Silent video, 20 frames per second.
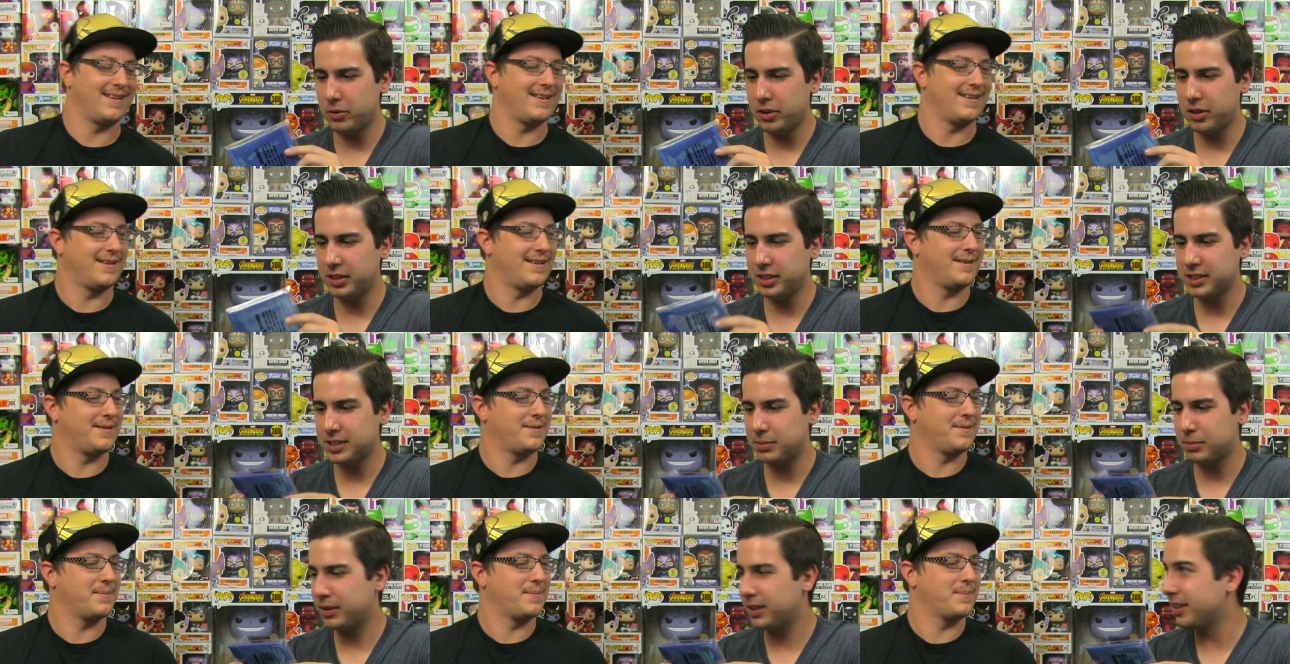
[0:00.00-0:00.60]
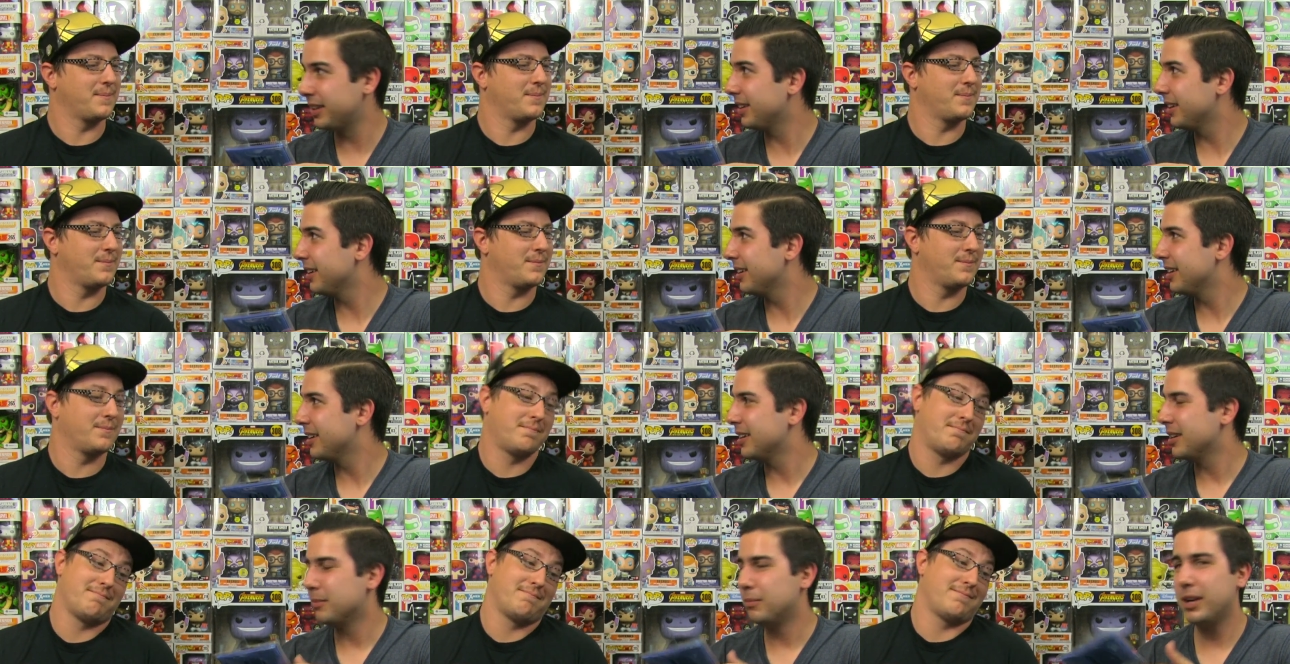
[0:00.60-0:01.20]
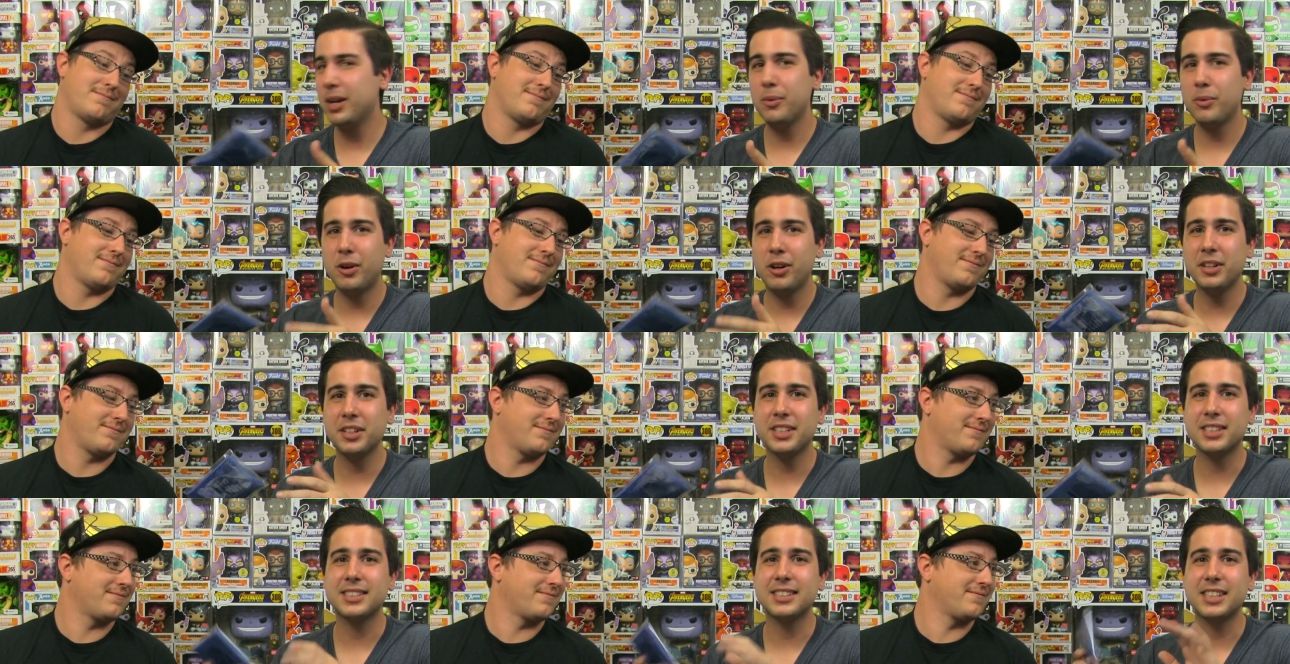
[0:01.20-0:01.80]
Speaker 1: of wallets, but my
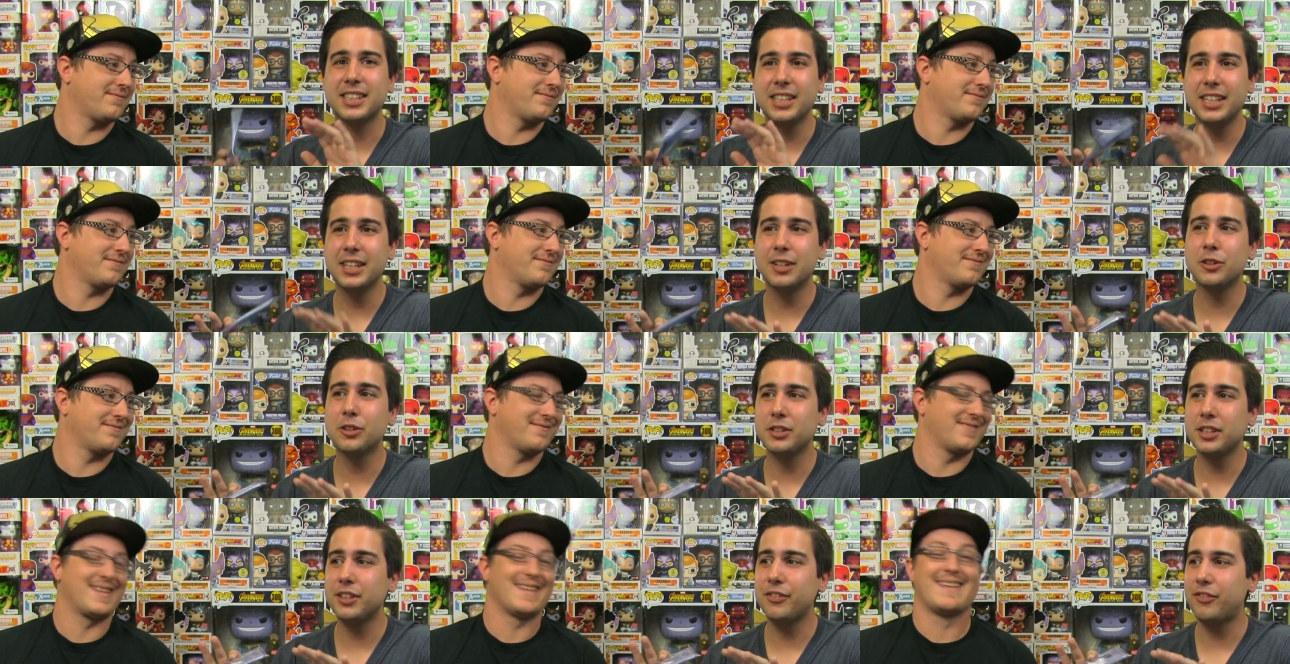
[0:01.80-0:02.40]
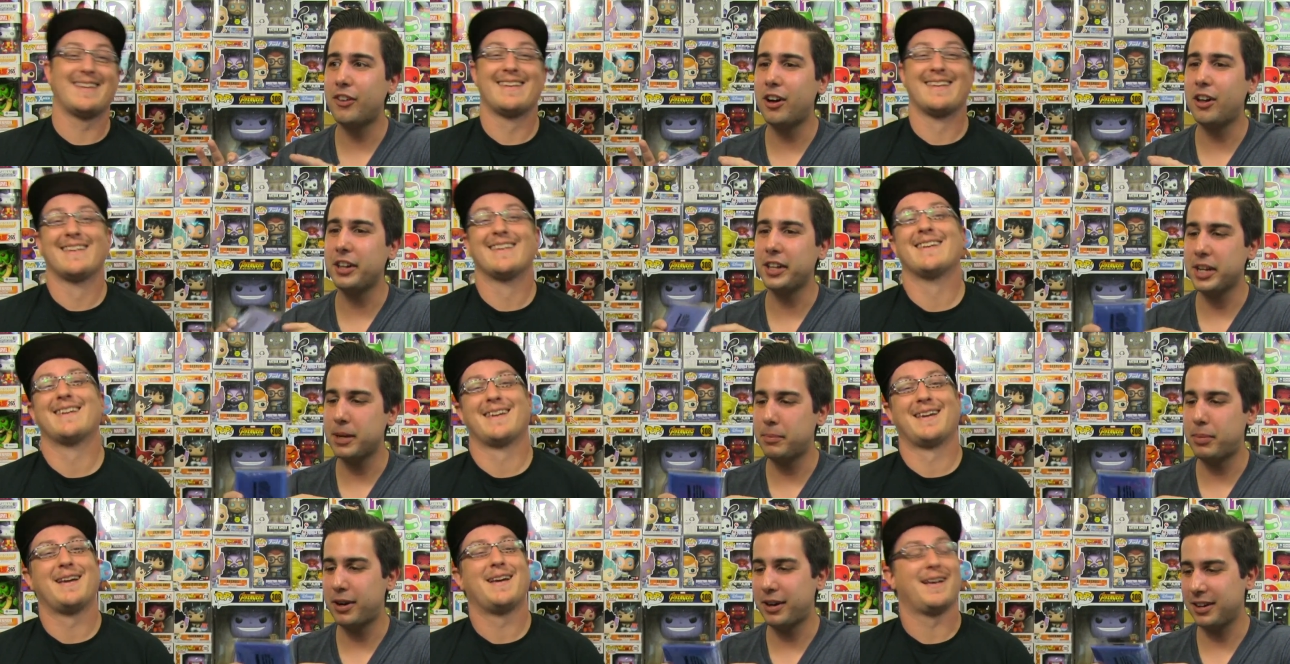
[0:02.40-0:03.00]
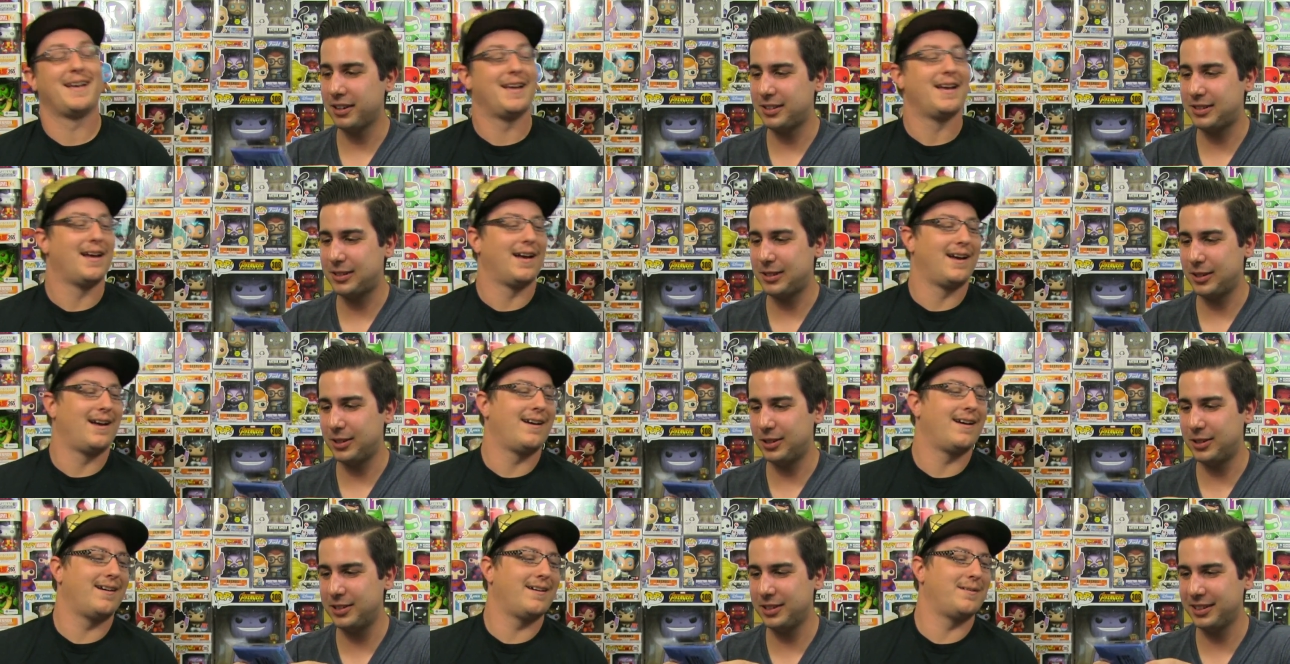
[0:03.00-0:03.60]
wallet is literally falling apart, so.